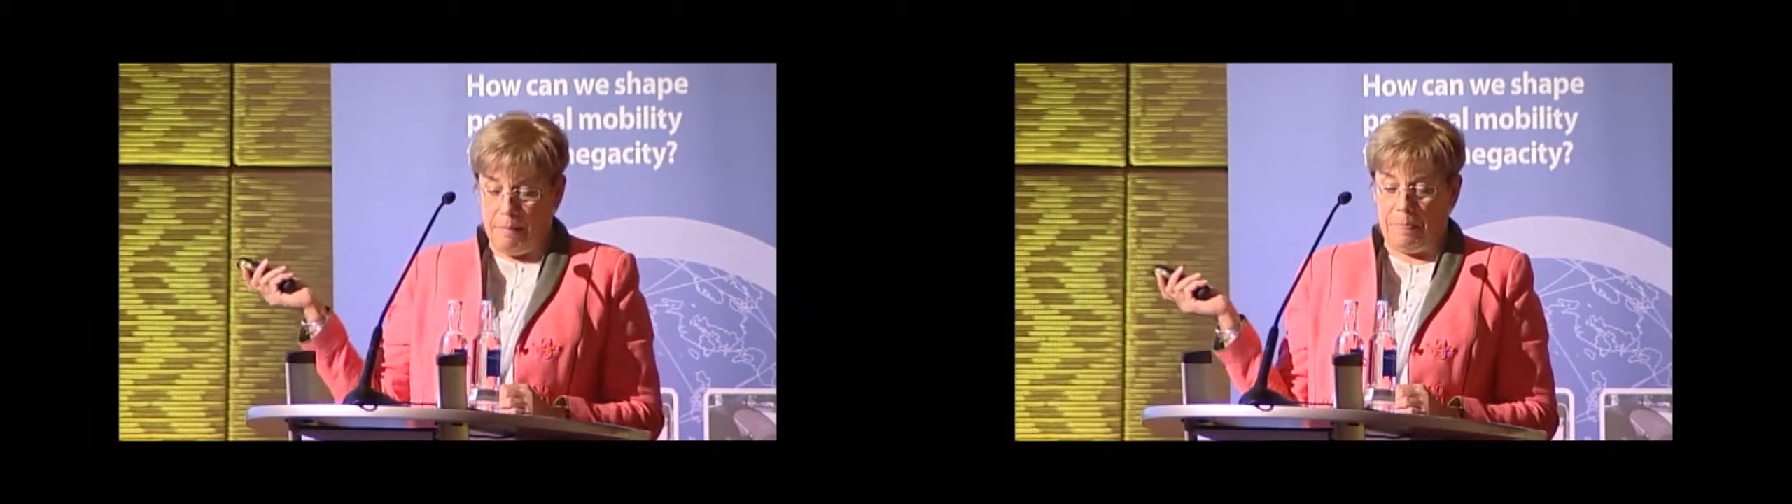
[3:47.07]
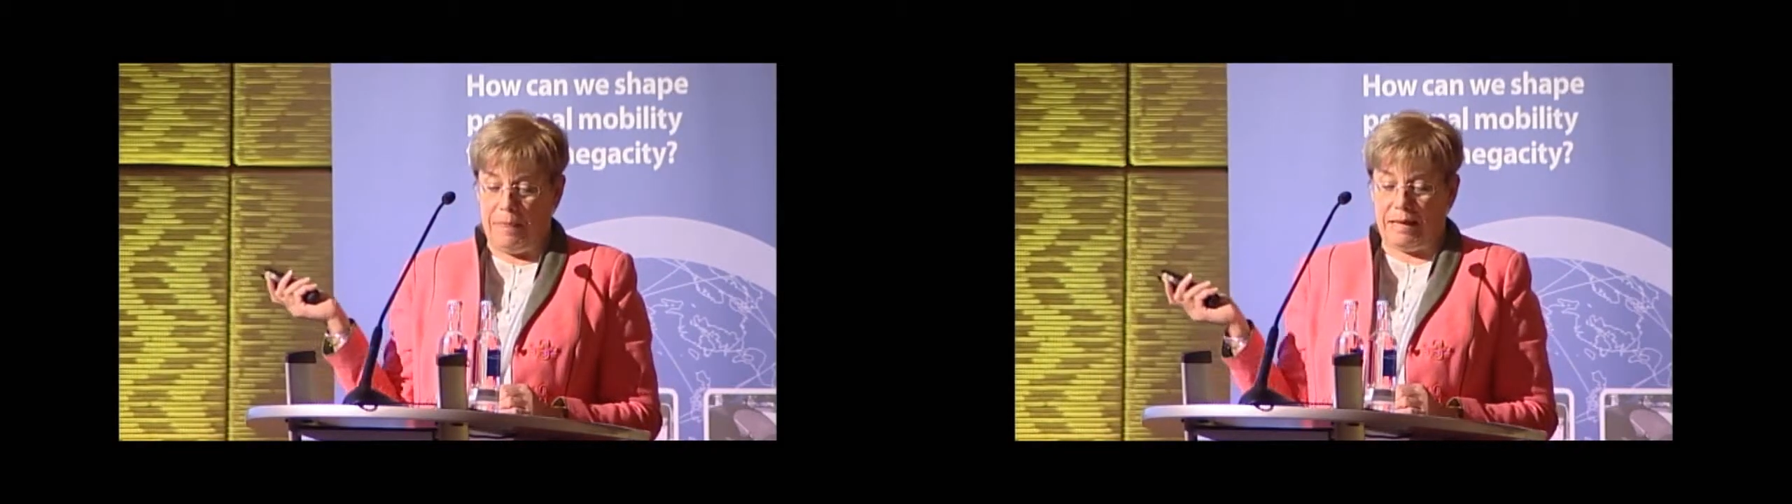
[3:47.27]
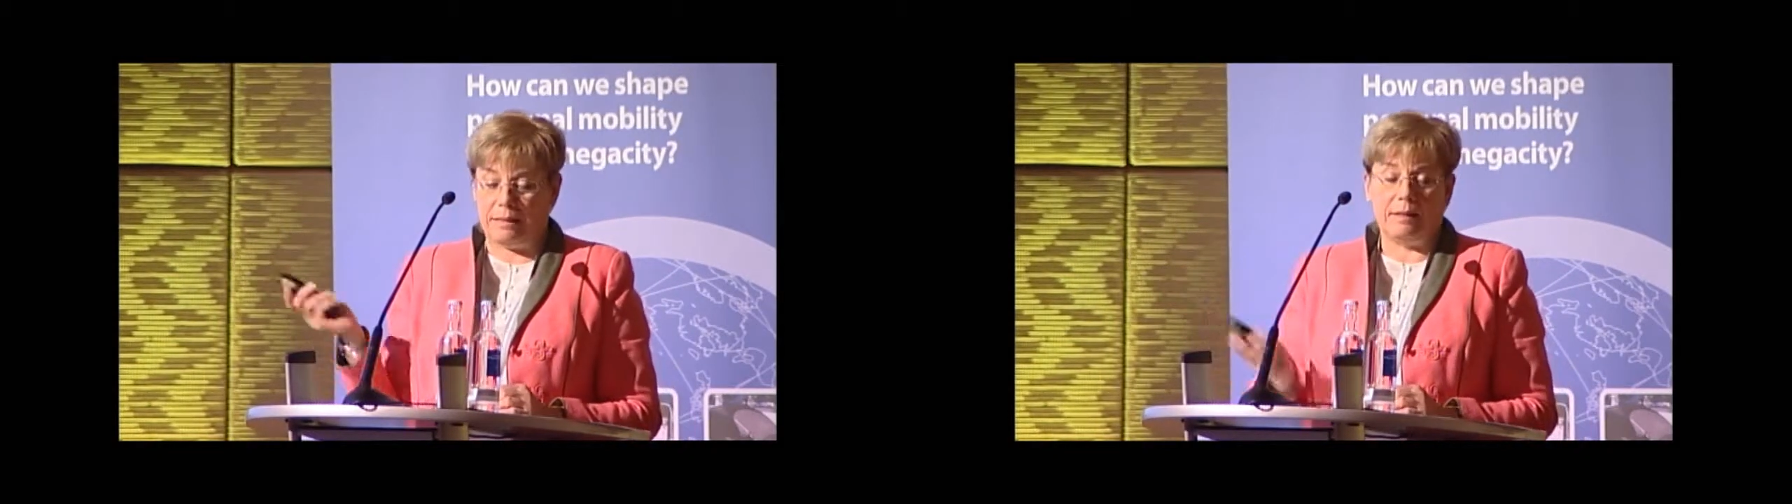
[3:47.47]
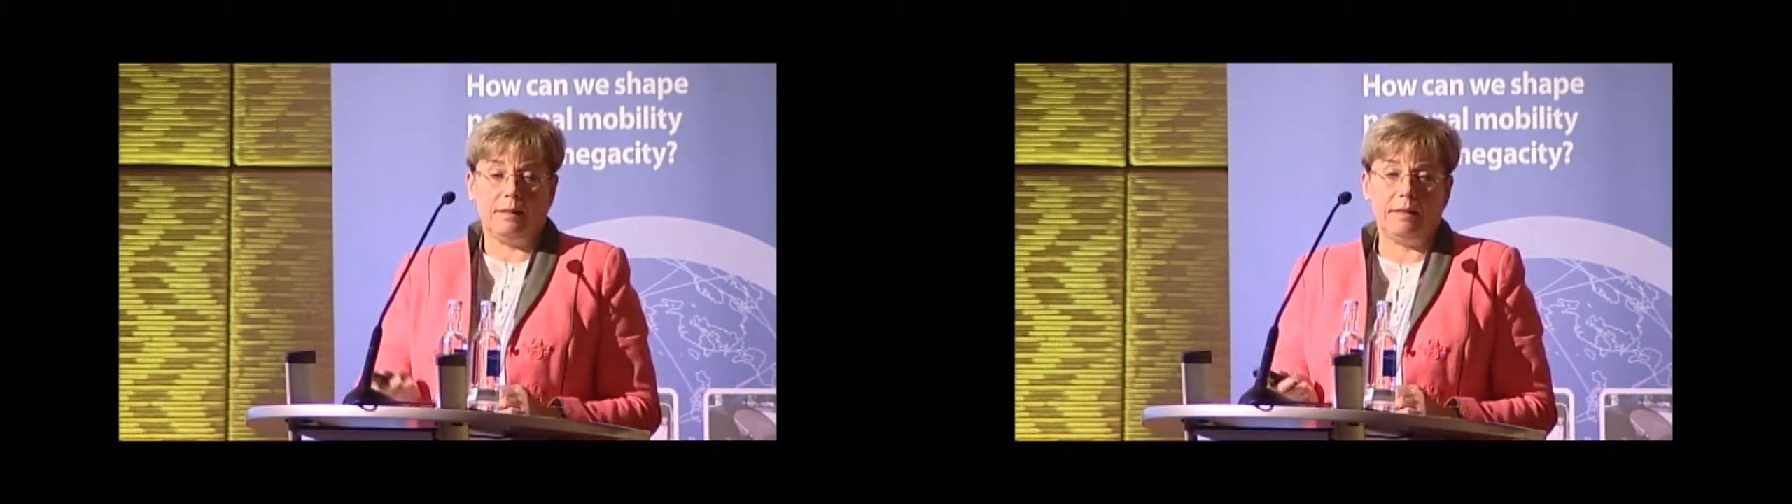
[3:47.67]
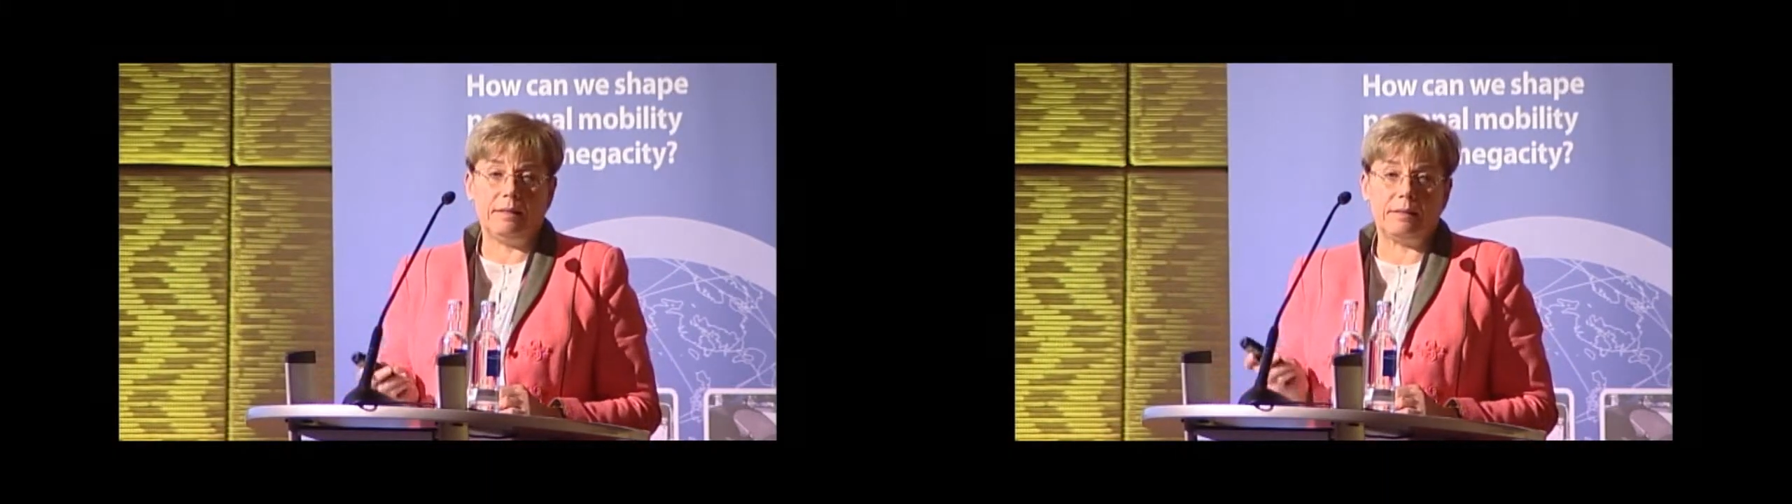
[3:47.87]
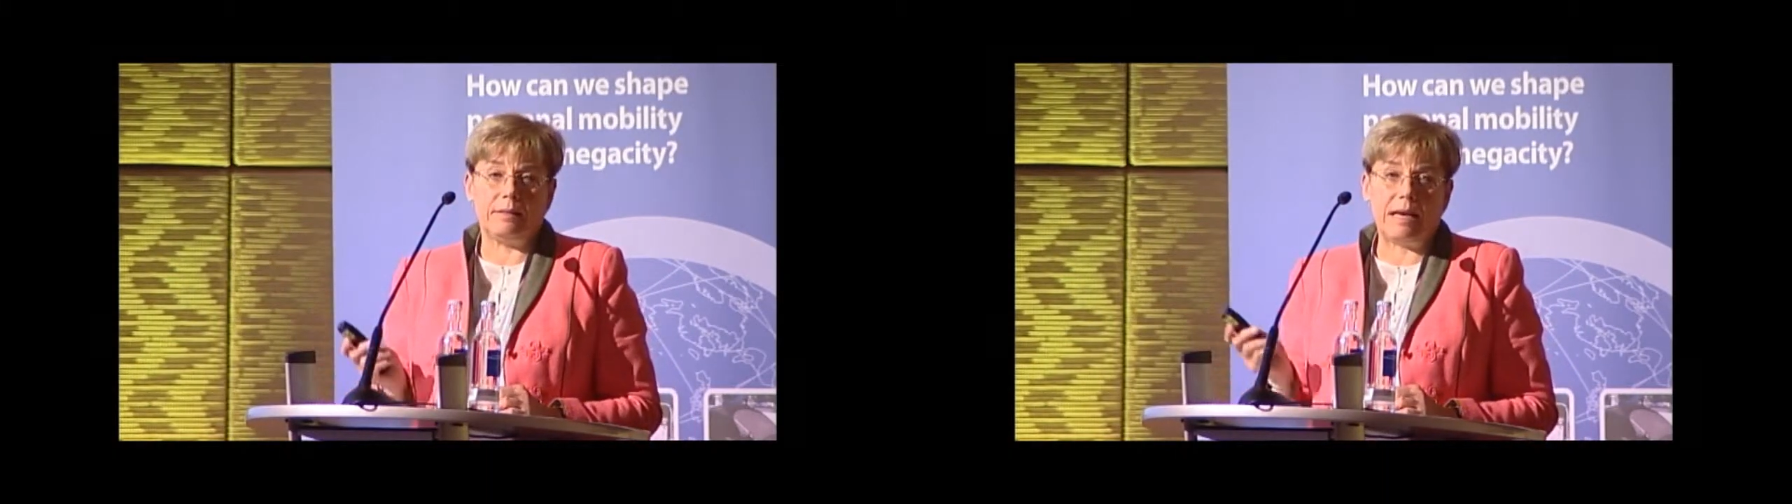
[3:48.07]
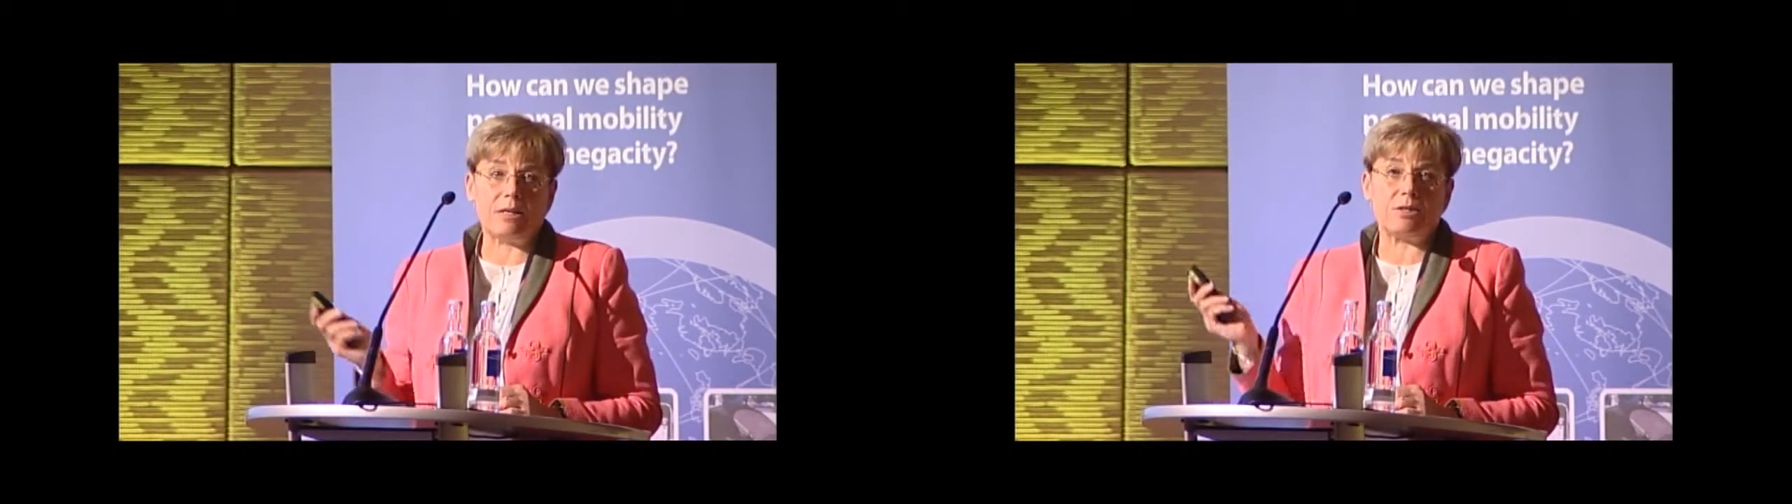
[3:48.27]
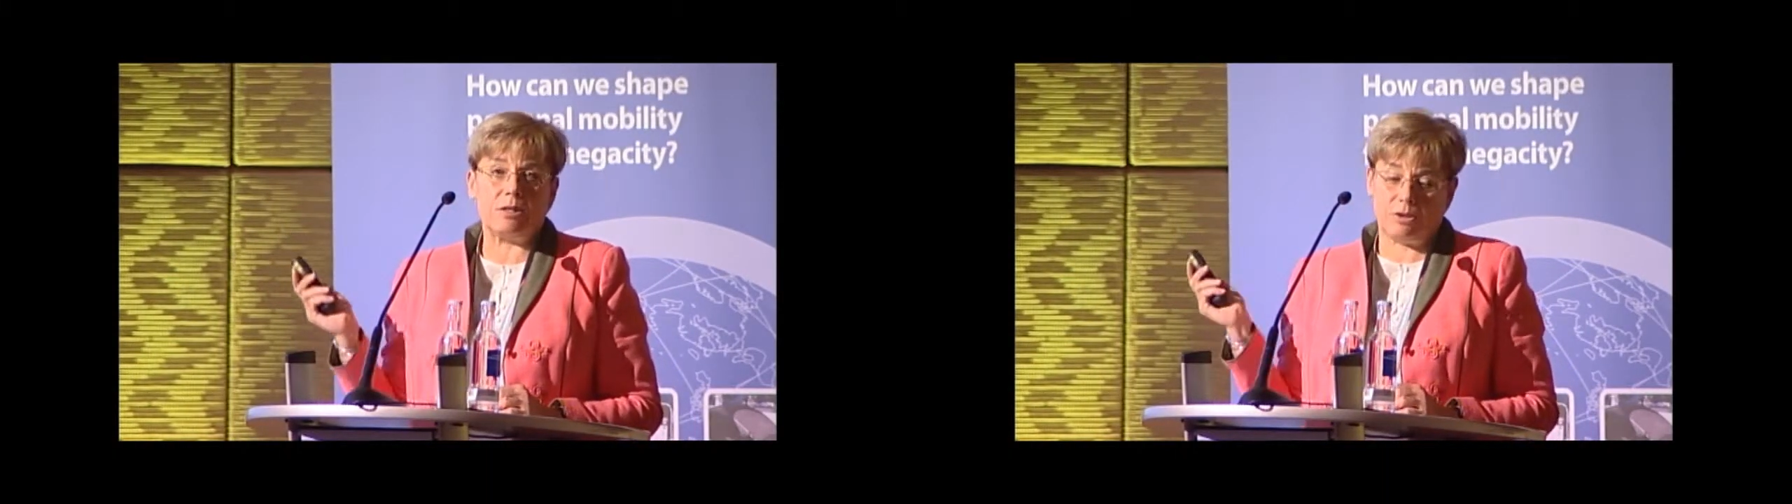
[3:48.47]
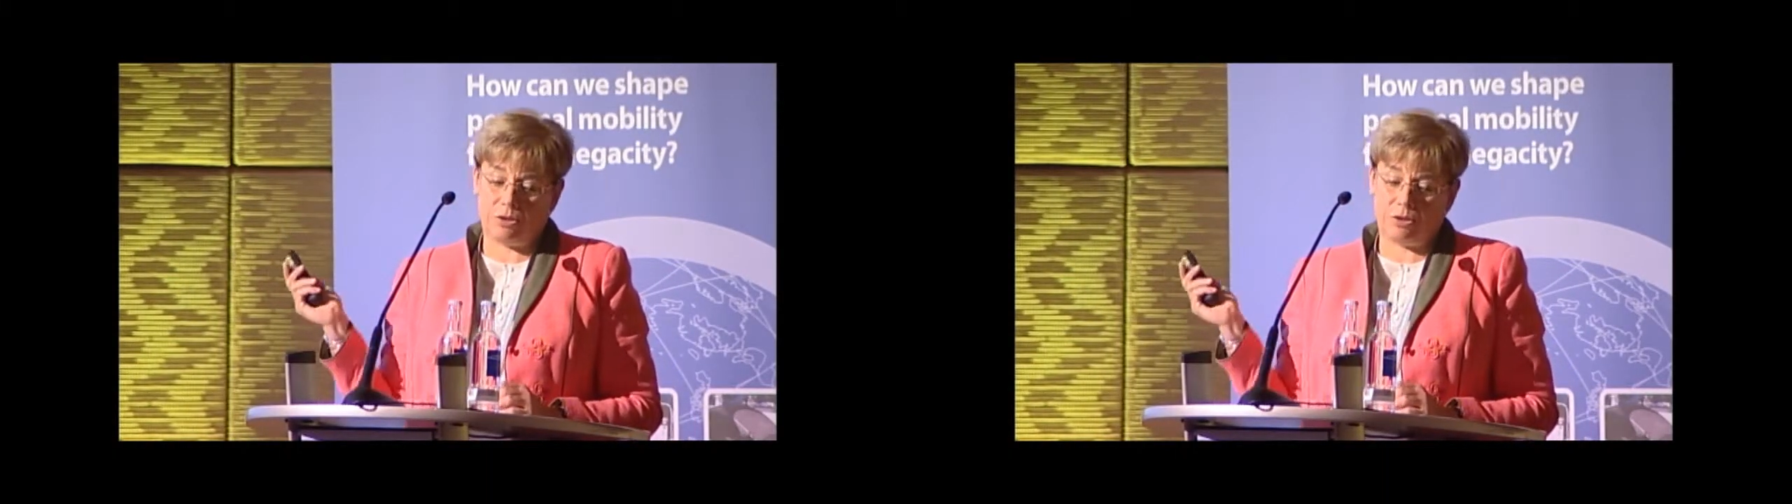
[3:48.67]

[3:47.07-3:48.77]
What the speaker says: that international